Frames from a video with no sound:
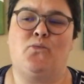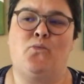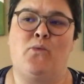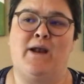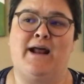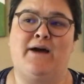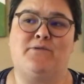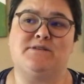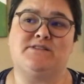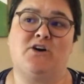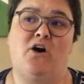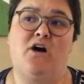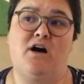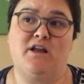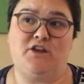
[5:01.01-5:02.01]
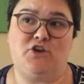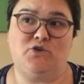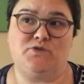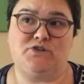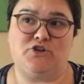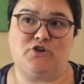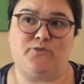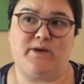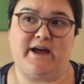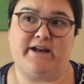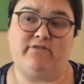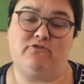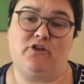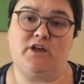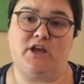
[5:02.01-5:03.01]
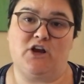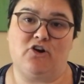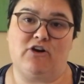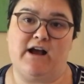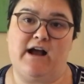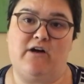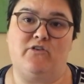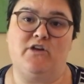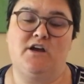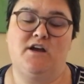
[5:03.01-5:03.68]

when I was on YouTube kind of looking around